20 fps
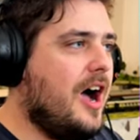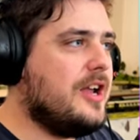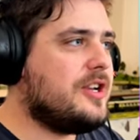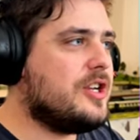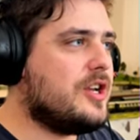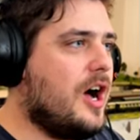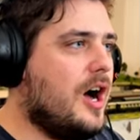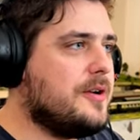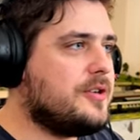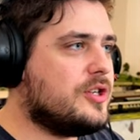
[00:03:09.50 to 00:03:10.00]
I,
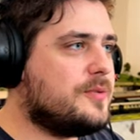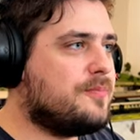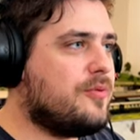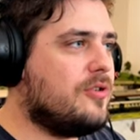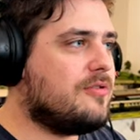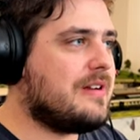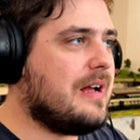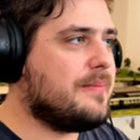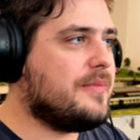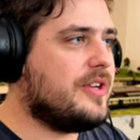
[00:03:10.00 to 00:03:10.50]
just, I just
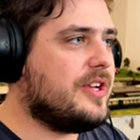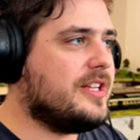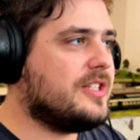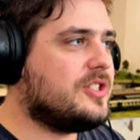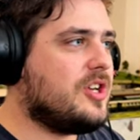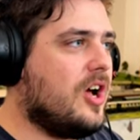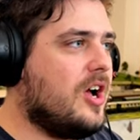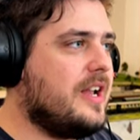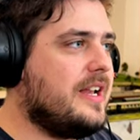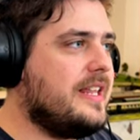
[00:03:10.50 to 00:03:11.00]
programmed the
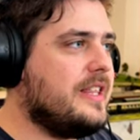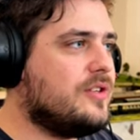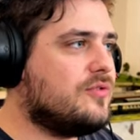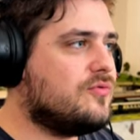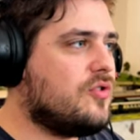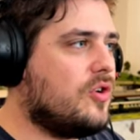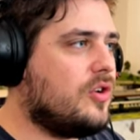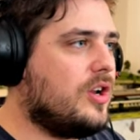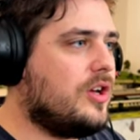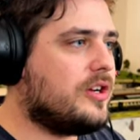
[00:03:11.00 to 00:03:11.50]
entirely the
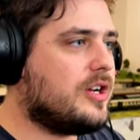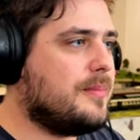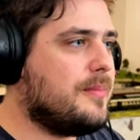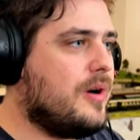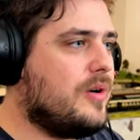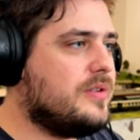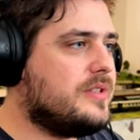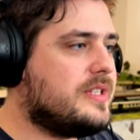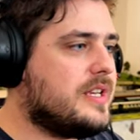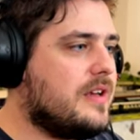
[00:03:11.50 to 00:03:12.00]
wrong
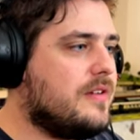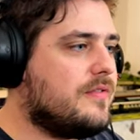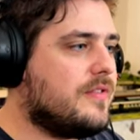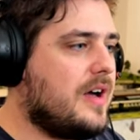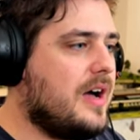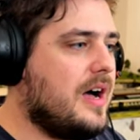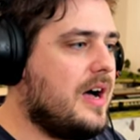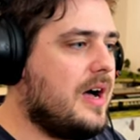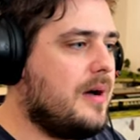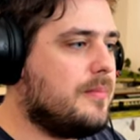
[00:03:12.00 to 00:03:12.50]
locomotive.
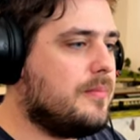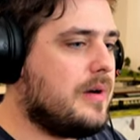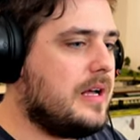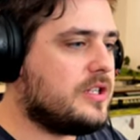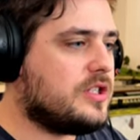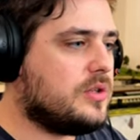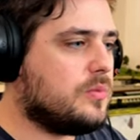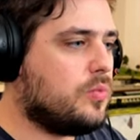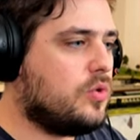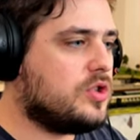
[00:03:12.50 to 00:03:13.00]
Um,
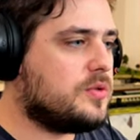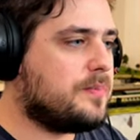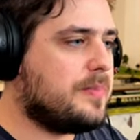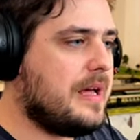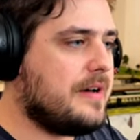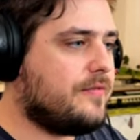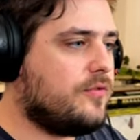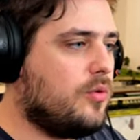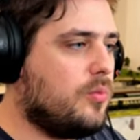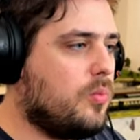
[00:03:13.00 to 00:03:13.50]
actually, what's
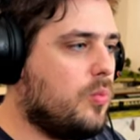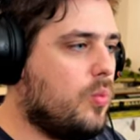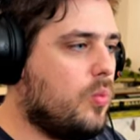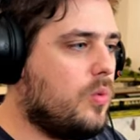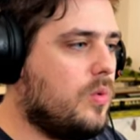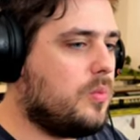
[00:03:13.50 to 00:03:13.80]
platform...